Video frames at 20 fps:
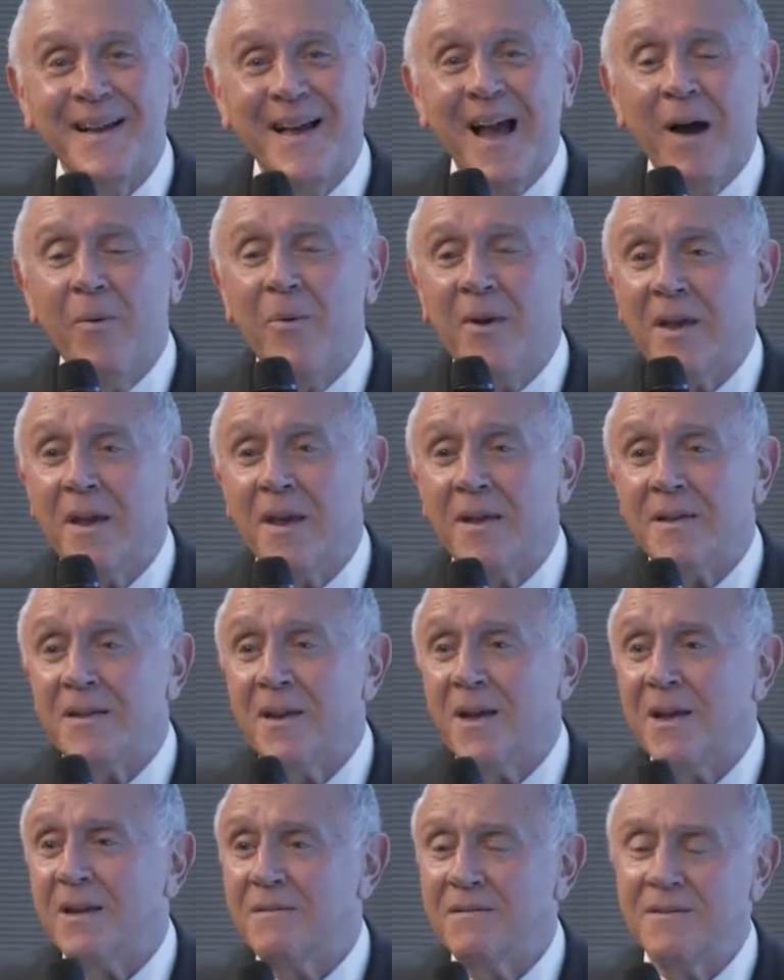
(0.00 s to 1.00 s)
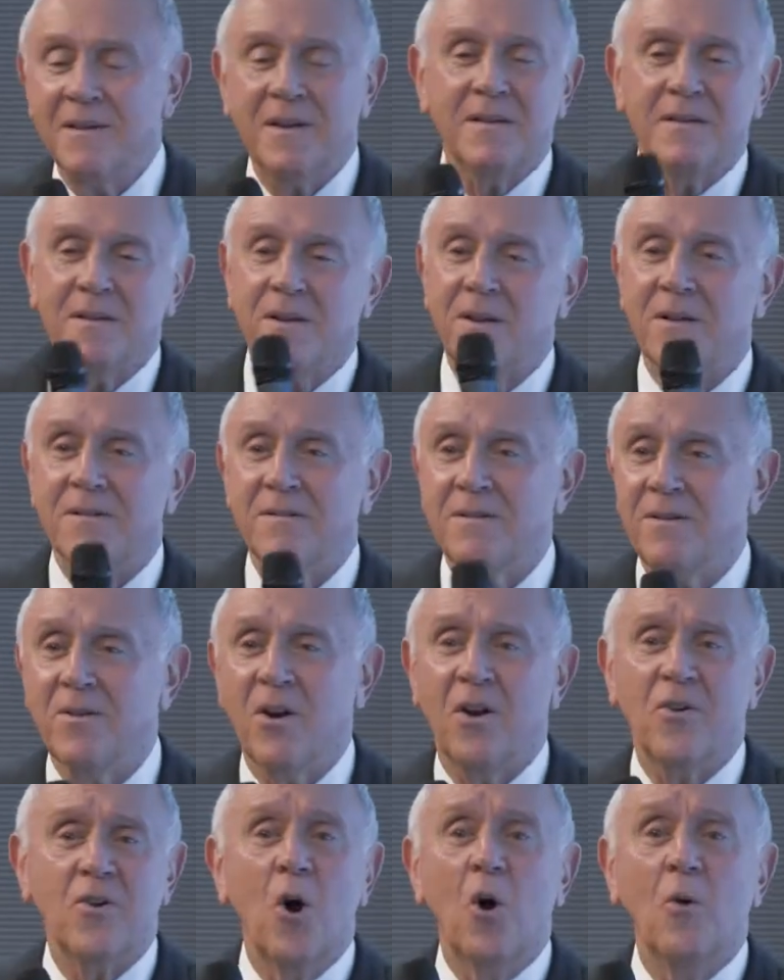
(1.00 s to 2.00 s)
And we can't say, hey, you
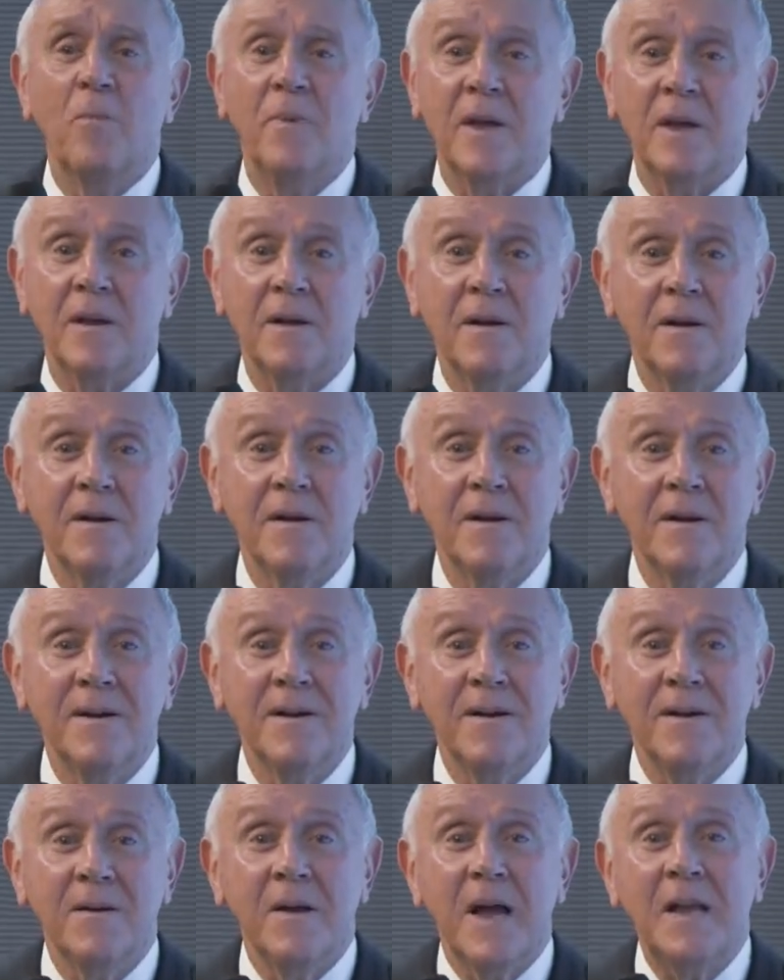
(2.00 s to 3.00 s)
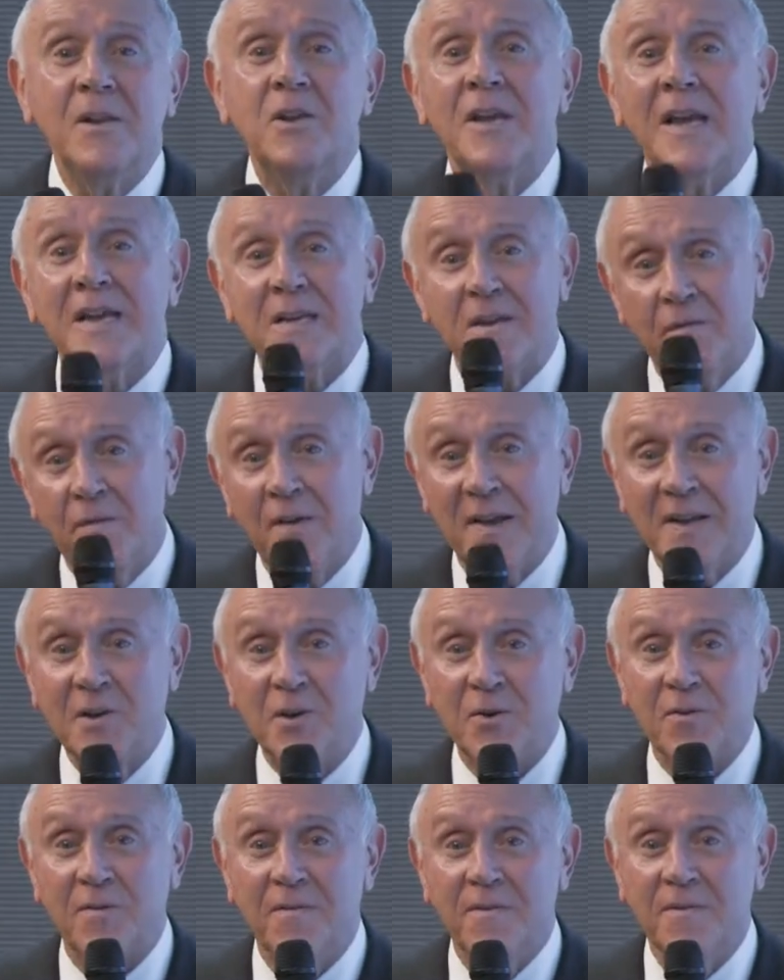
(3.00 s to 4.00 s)
don't know me. And you get
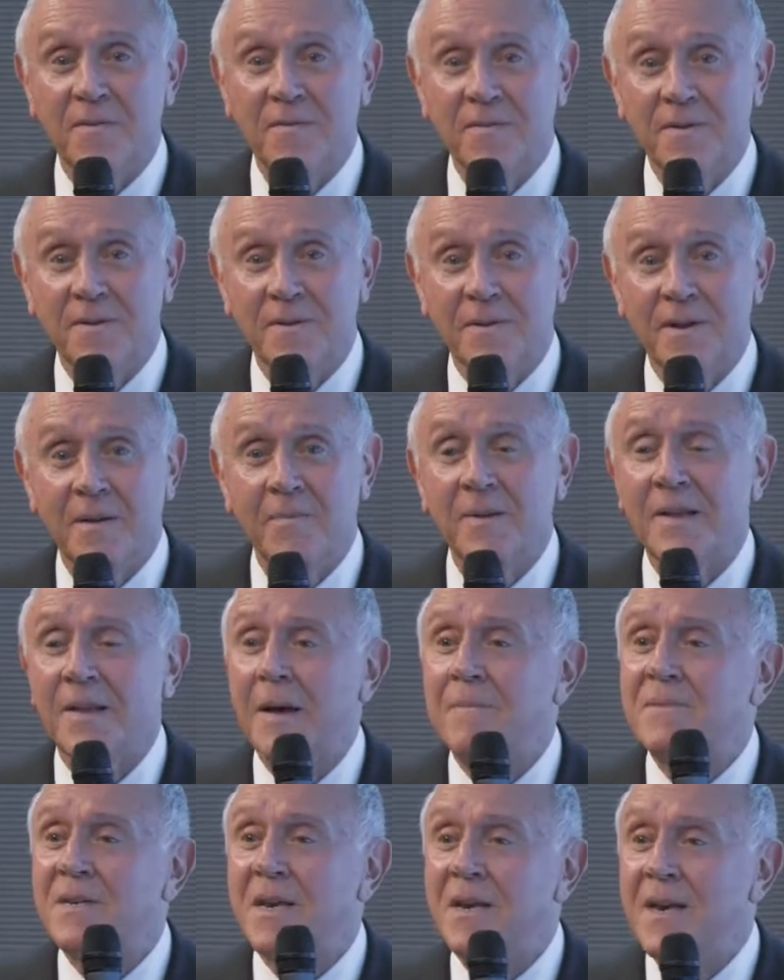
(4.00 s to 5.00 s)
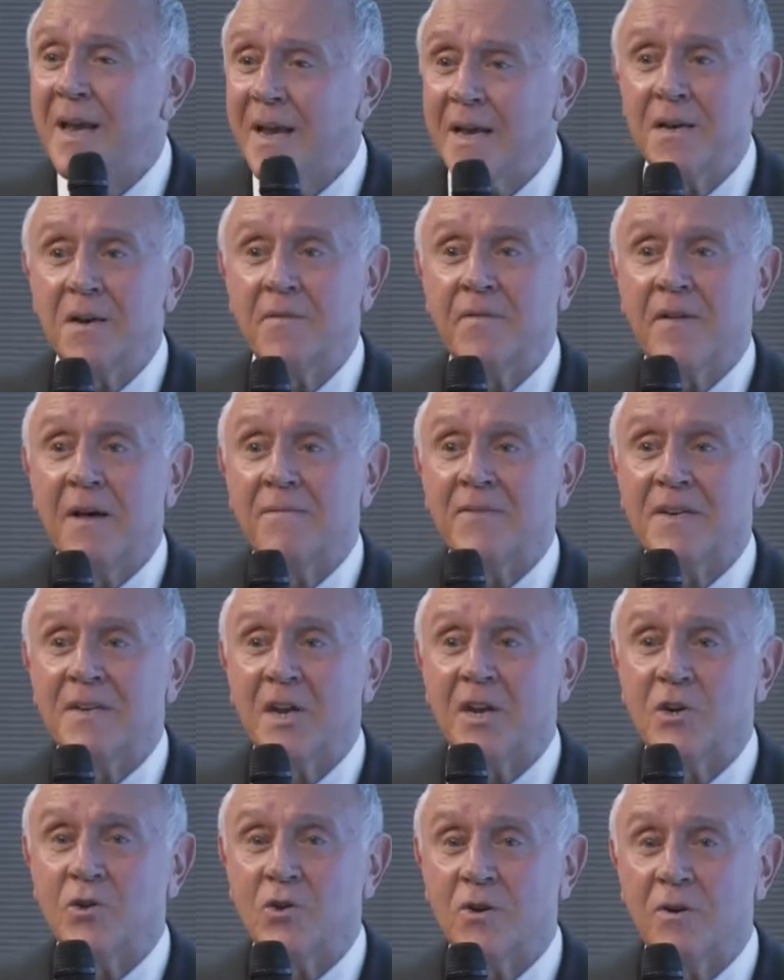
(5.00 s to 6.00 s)
defensive. And it becomes a negative
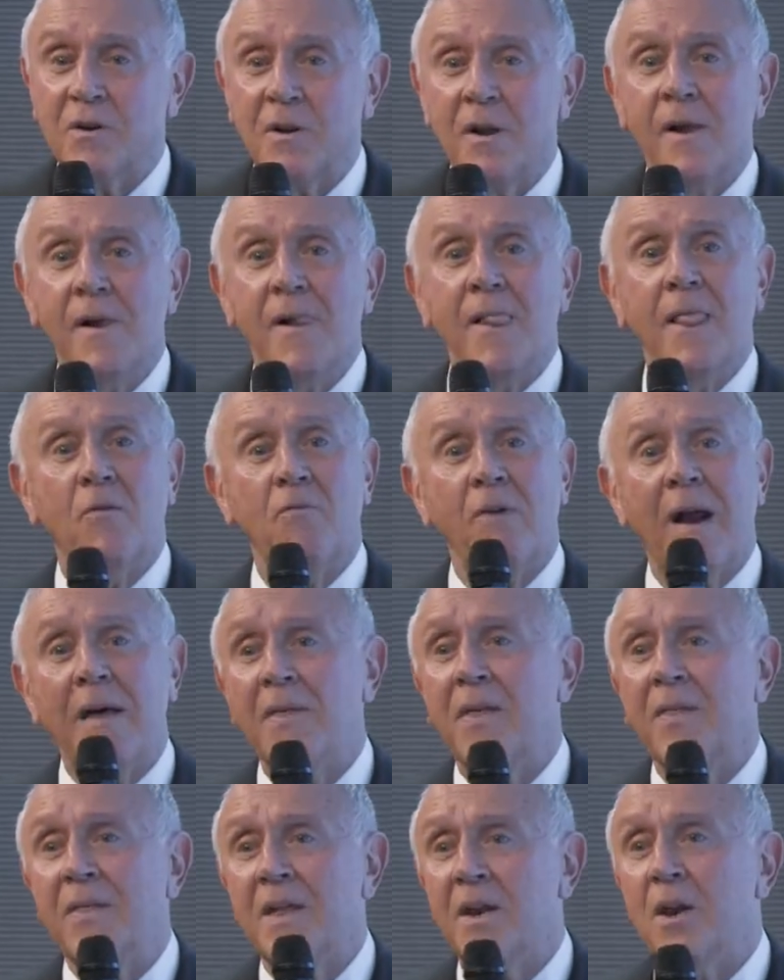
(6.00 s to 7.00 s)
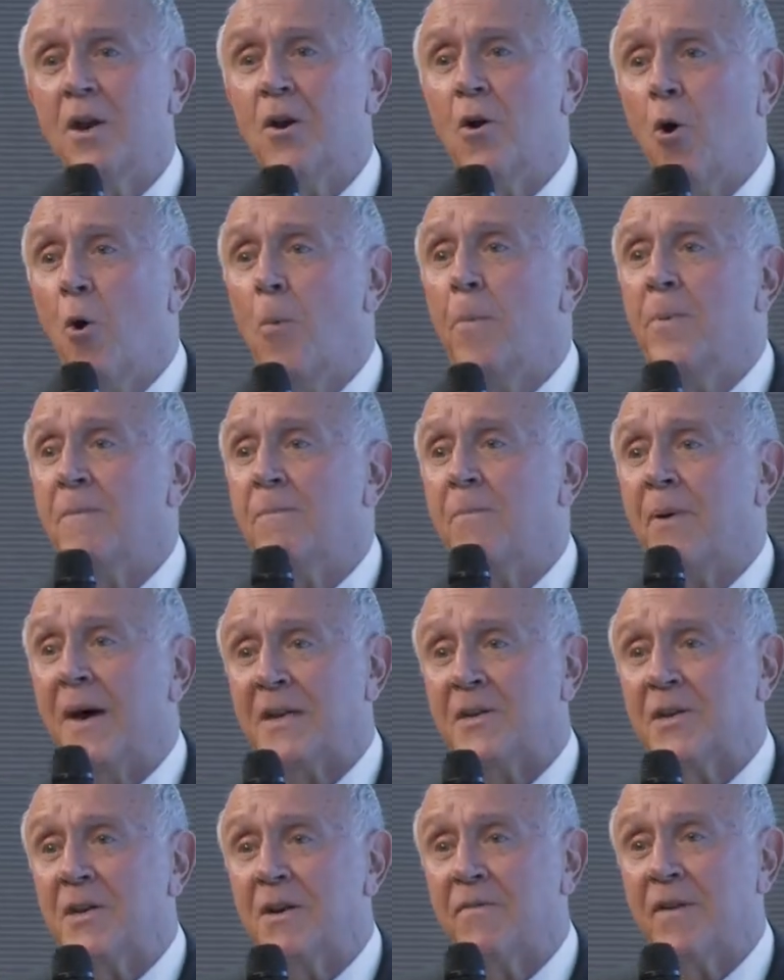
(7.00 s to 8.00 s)
conversation rather than an open
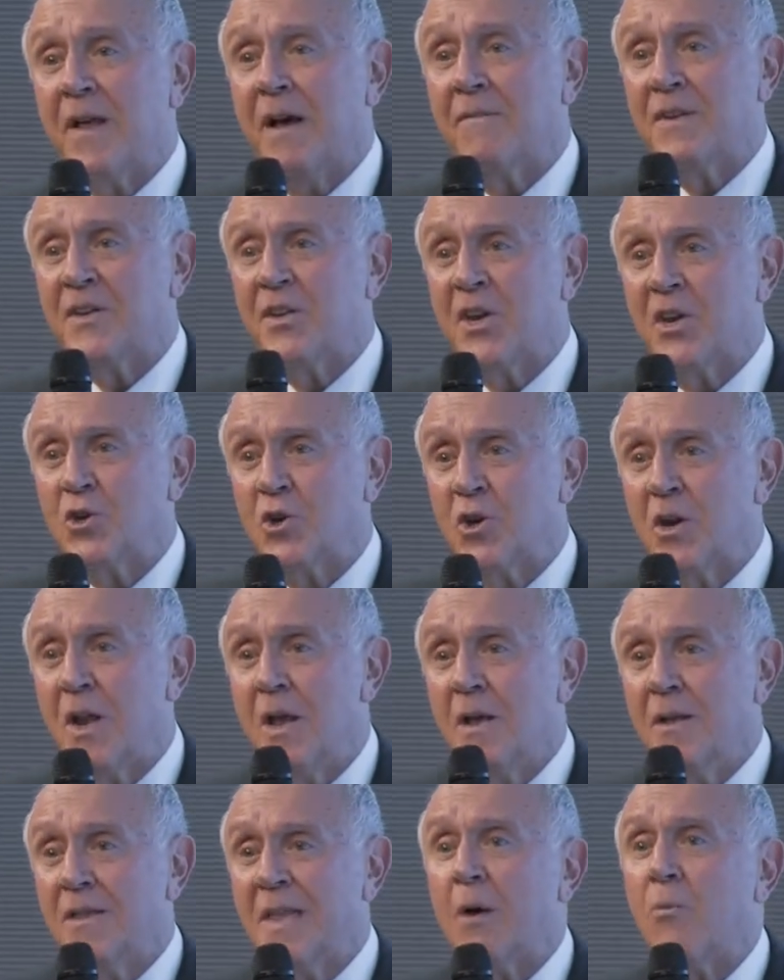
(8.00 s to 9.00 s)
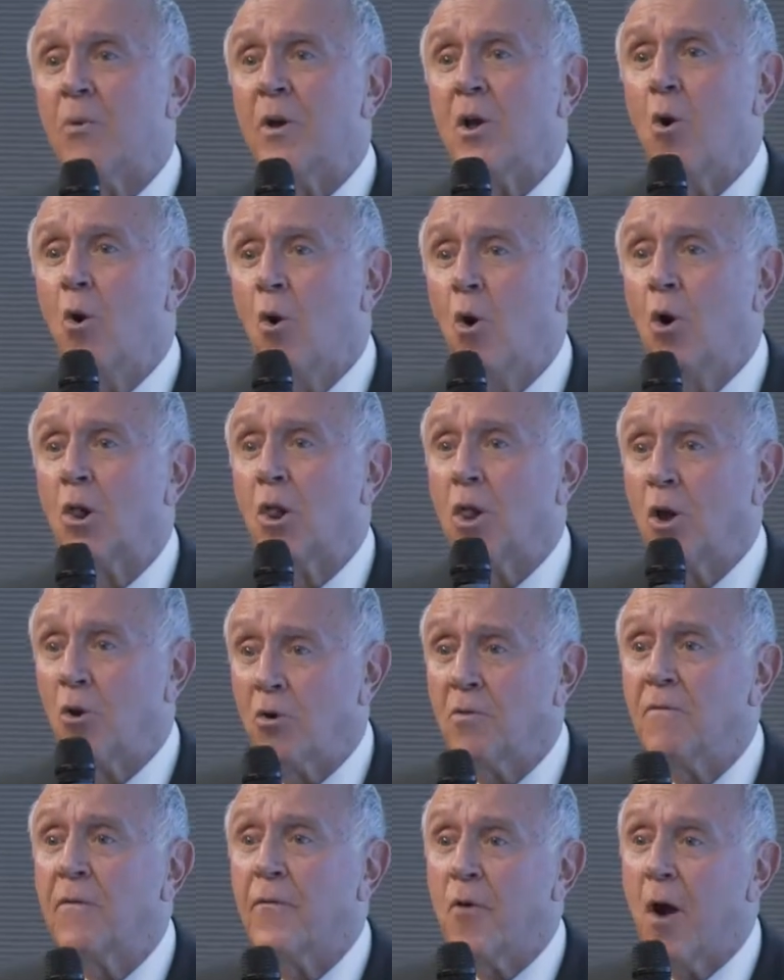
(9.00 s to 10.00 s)
positive conversation that we all
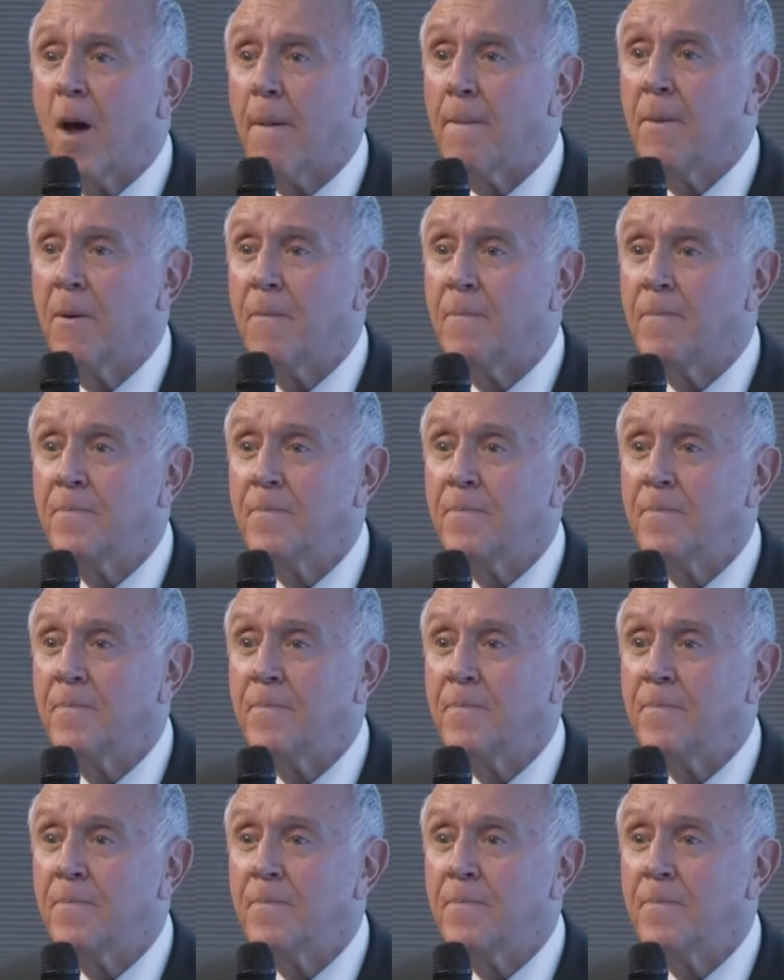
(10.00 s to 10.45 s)
learn from.